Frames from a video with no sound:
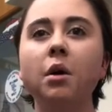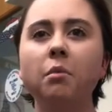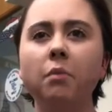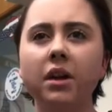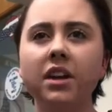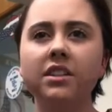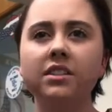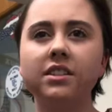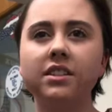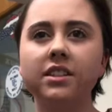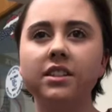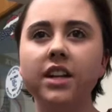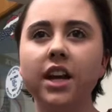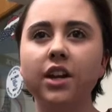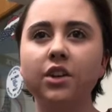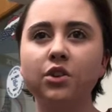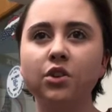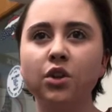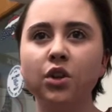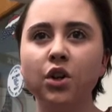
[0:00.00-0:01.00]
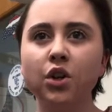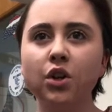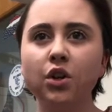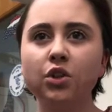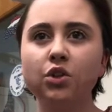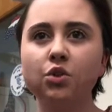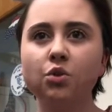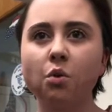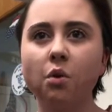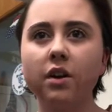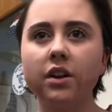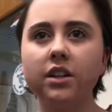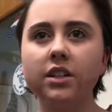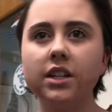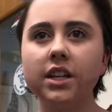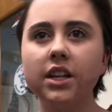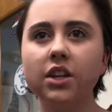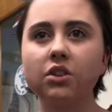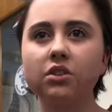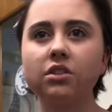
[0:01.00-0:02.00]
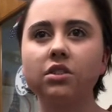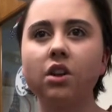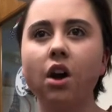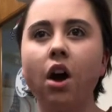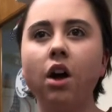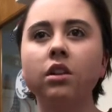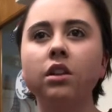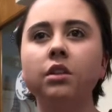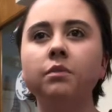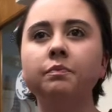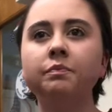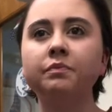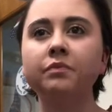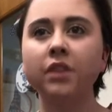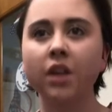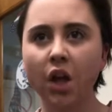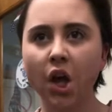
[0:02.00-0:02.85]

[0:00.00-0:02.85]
but instead joined Hill's column.